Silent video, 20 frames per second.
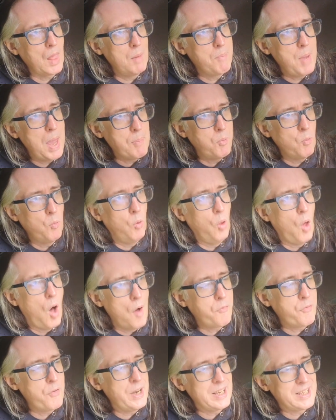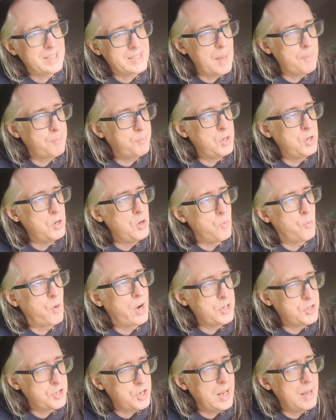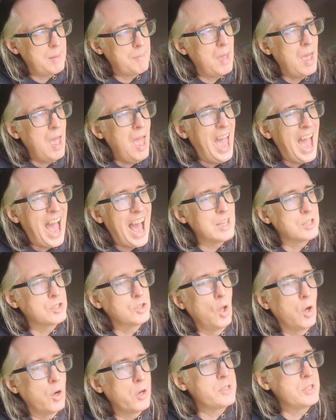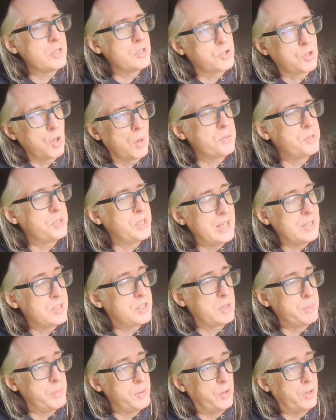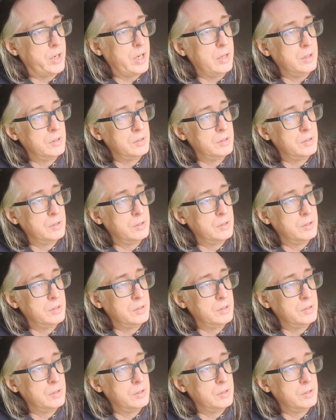people will often accept the new regime as long as it stops the instability,